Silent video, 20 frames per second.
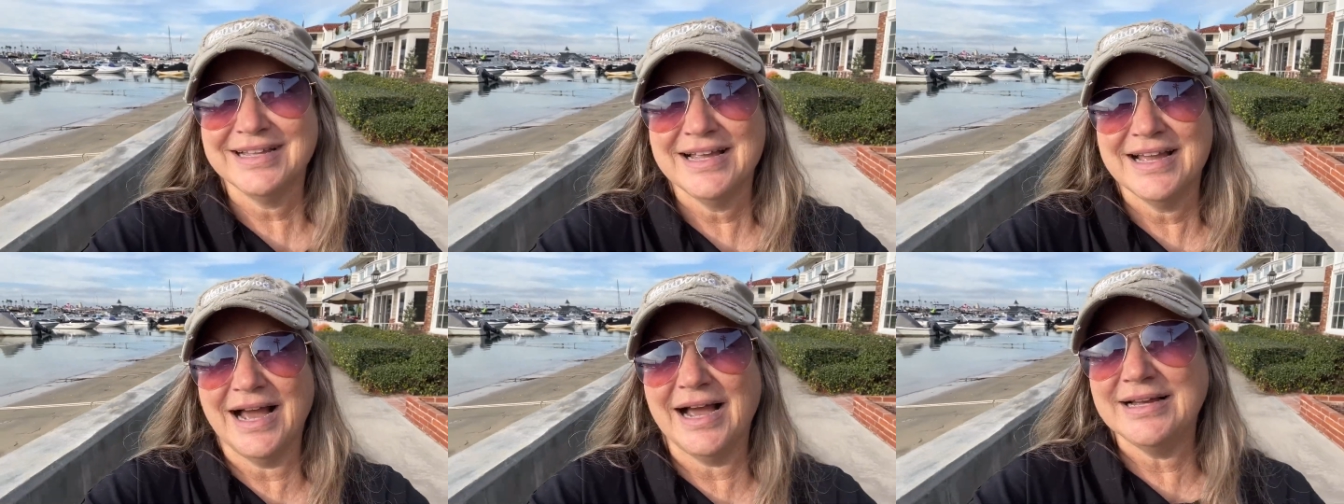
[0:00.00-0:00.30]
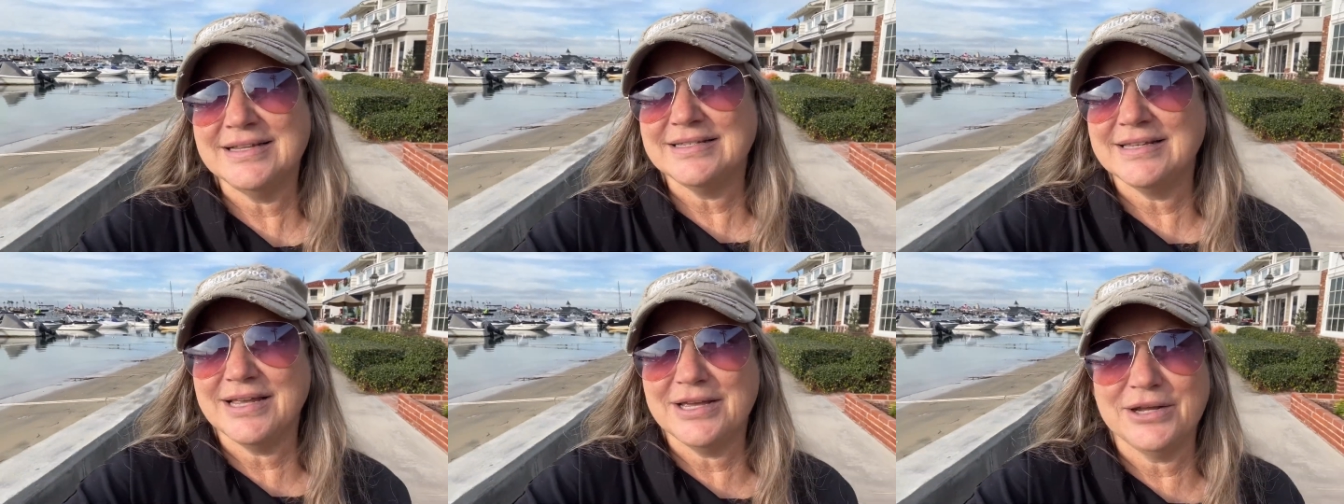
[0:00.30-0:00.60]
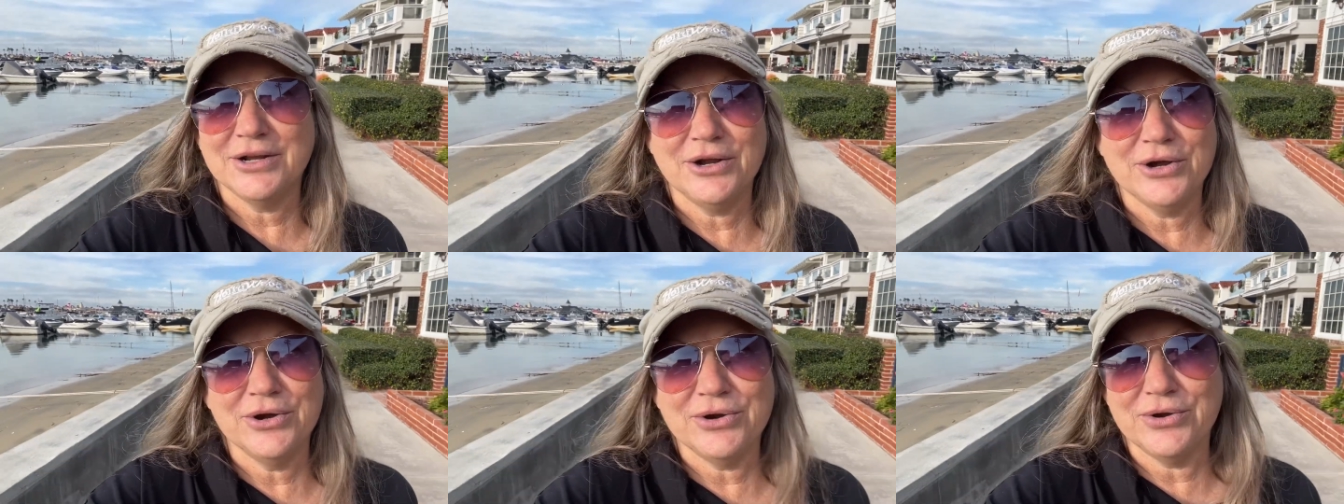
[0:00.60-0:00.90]
I said,
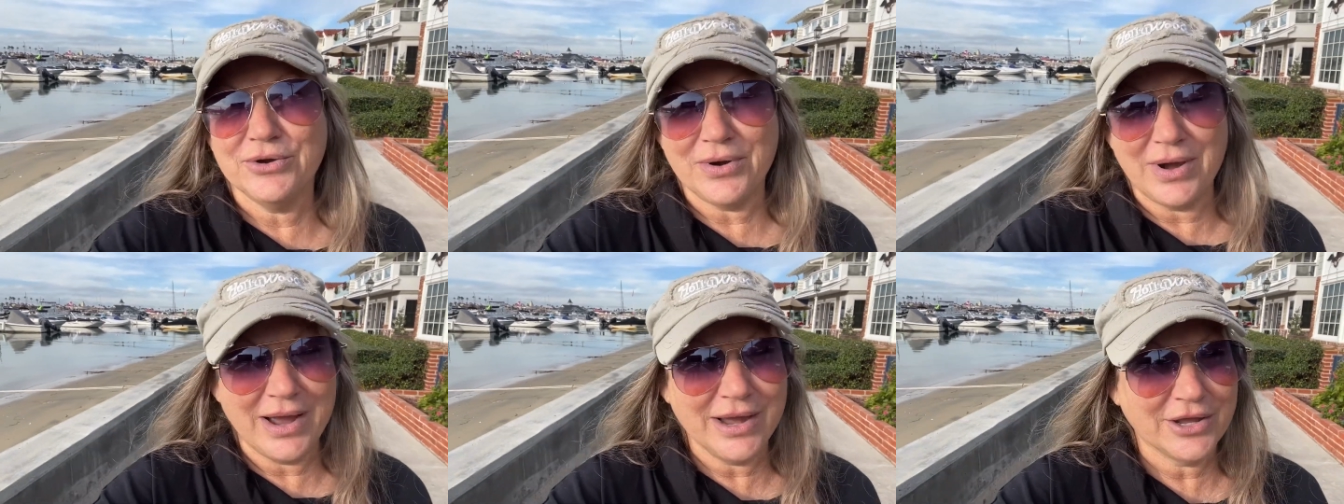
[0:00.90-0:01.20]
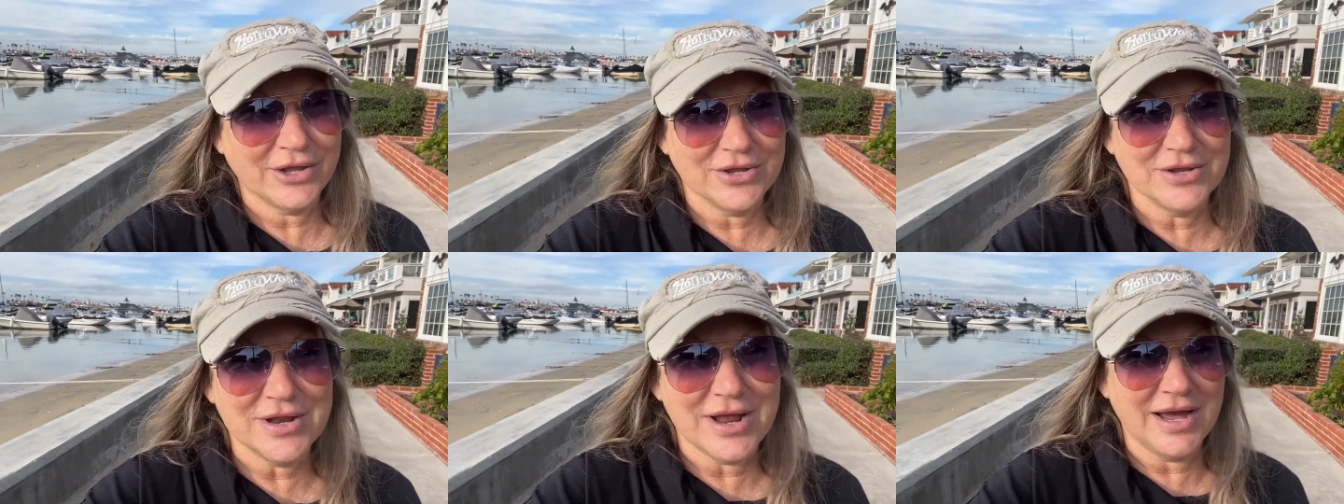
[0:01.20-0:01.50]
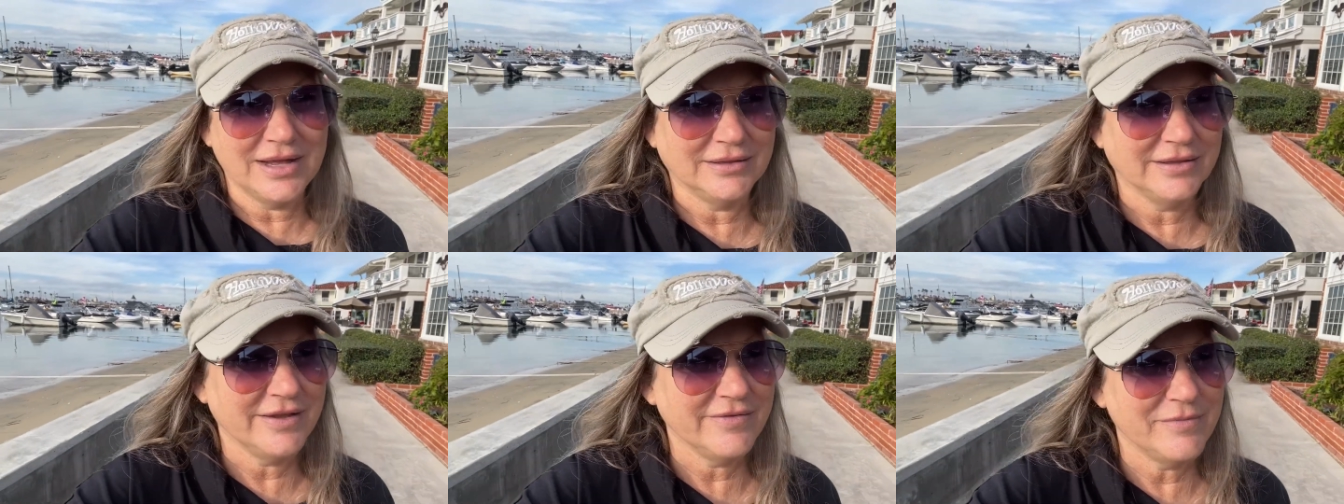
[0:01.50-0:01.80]
"Oh, I could
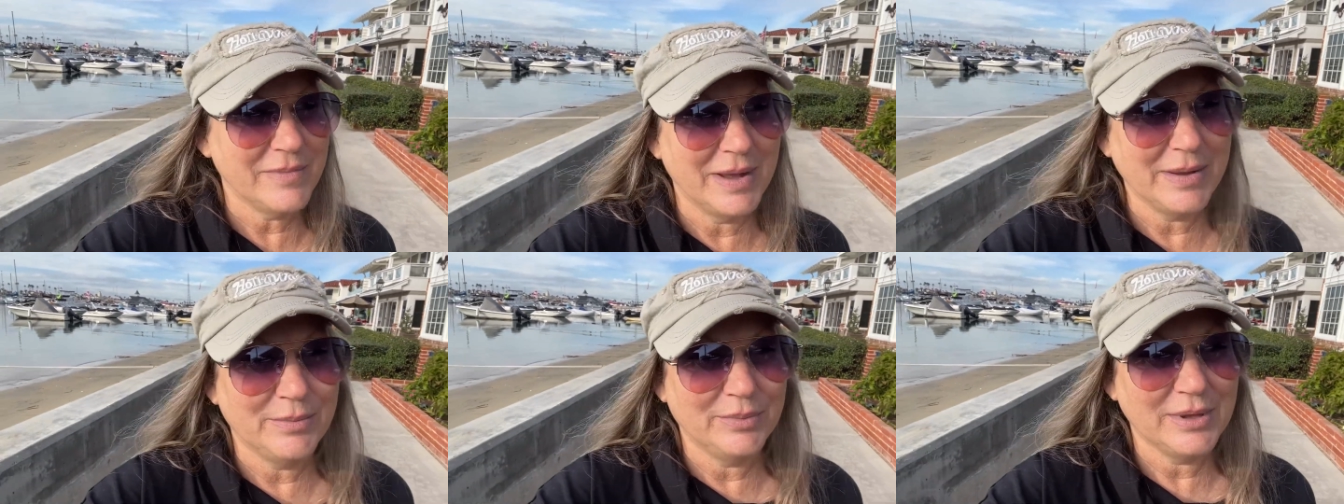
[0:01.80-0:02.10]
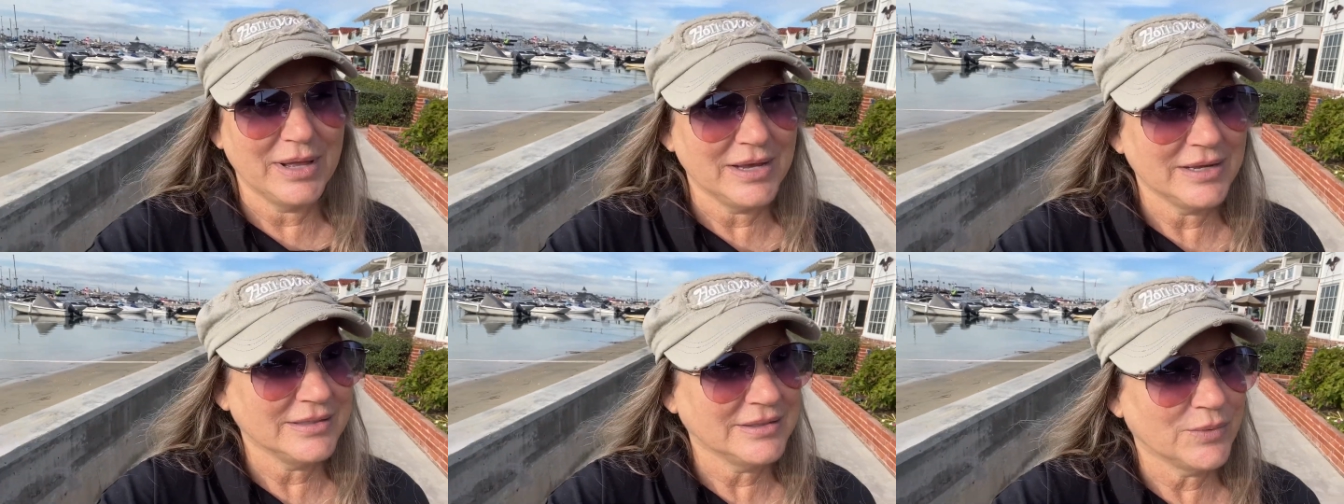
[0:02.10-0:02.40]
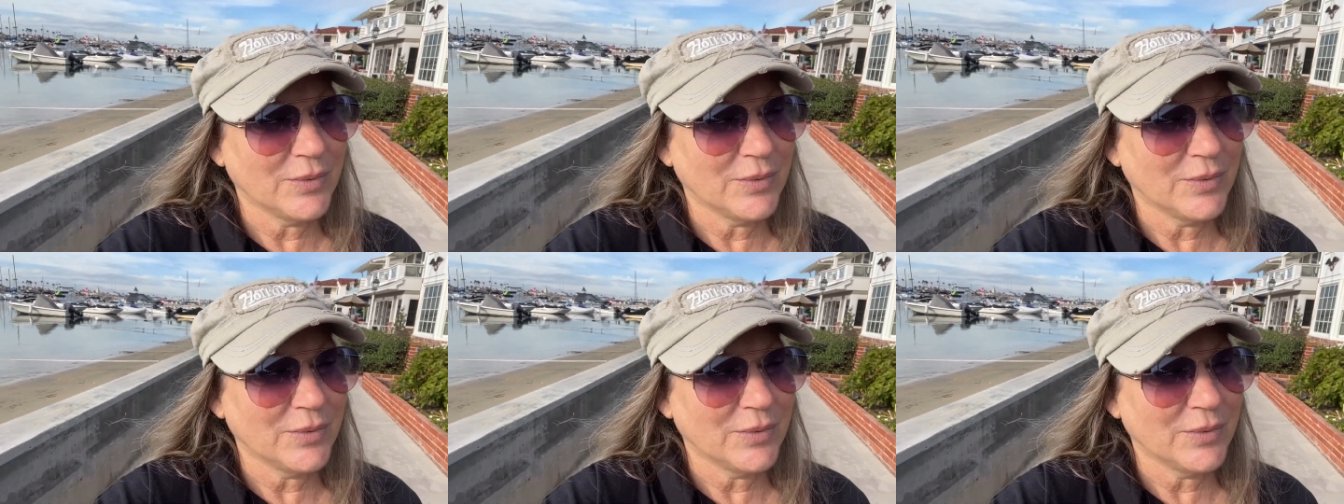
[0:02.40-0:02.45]
not leave my blinds